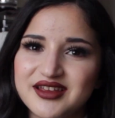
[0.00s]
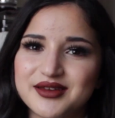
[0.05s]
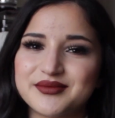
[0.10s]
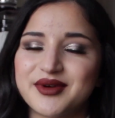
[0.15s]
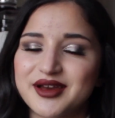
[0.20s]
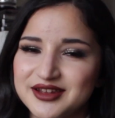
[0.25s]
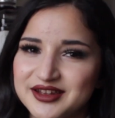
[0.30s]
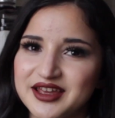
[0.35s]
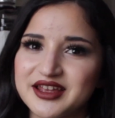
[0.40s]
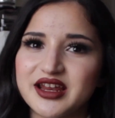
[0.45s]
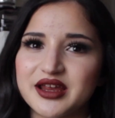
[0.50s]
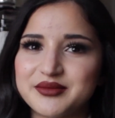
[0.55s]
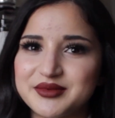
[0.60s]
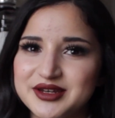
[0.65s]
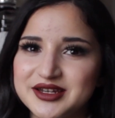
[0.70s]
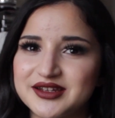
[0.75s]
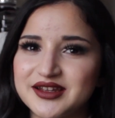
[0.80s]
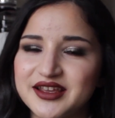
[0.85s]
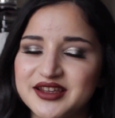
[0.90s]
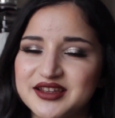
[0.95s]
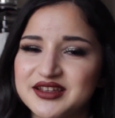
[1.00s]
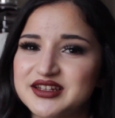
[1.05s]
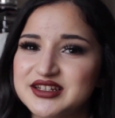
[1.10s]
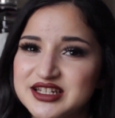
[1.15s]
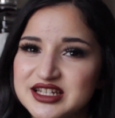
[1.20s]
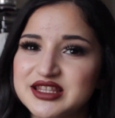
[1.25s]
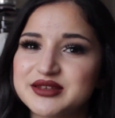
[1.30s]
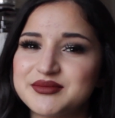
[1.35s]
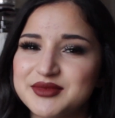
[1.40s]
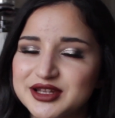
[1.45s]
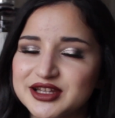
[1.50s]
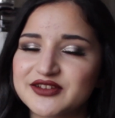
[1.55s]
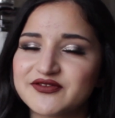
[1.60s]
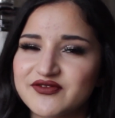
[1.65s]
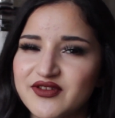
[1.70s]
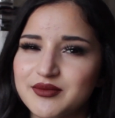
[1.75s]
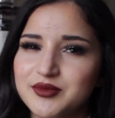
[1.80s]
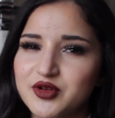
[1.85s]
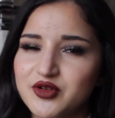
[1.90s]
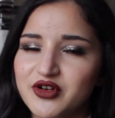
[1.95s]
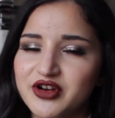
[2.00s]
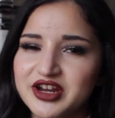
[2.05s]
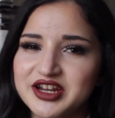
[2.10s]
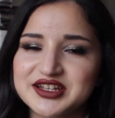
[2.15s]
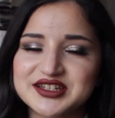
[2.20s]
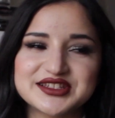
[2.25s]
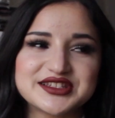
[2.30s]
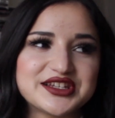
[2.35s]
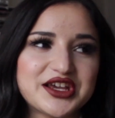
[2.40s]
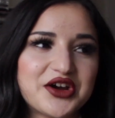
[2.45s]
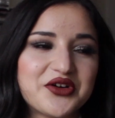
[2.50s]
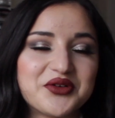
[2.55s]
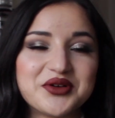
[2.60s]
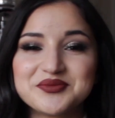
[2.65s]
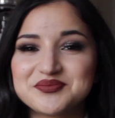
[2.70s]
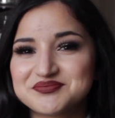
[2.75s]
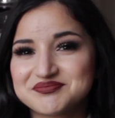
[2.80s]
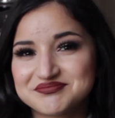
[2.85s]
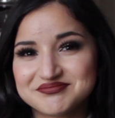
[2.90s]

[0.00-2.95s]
And by late, I mean like into the middle of February, so...